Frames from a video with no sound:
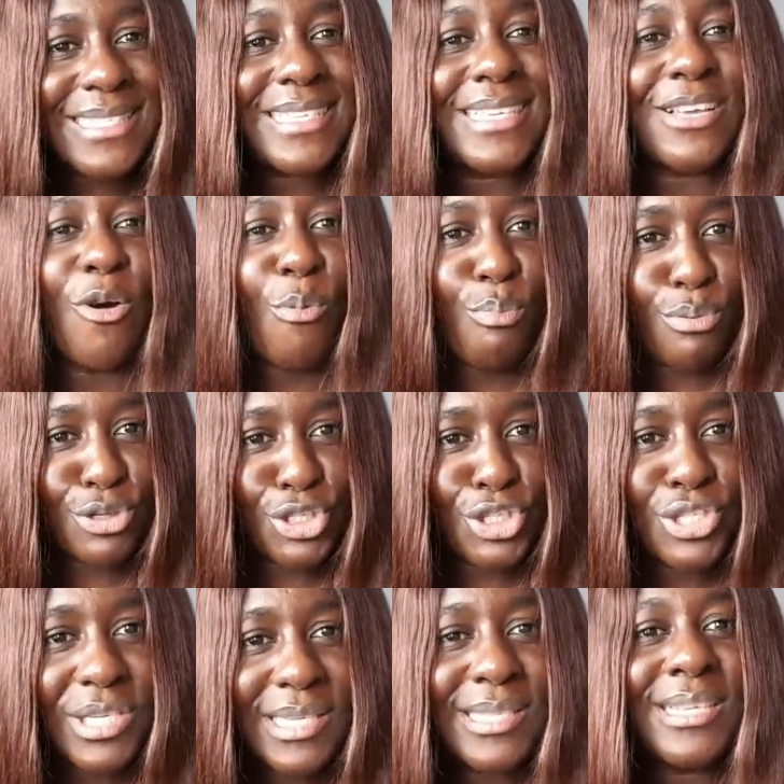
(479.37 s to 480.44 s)
the
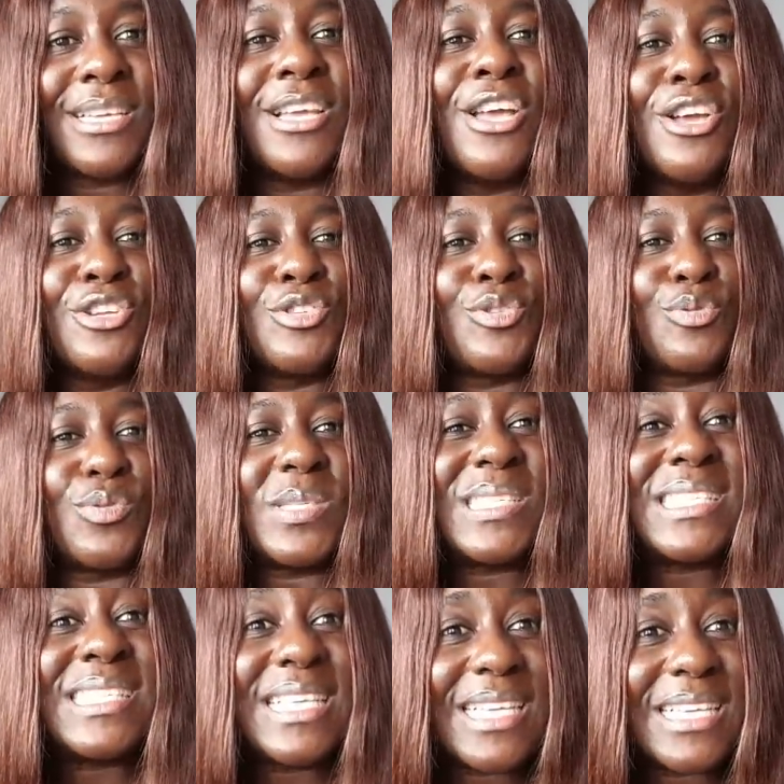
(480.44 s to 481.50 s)
opportunity to
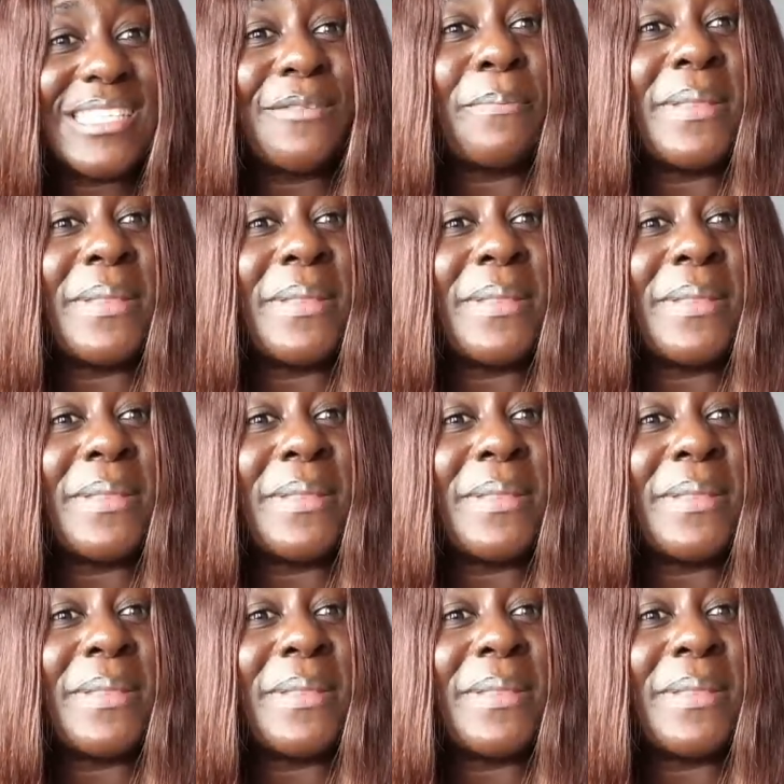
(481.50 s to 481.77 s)
see it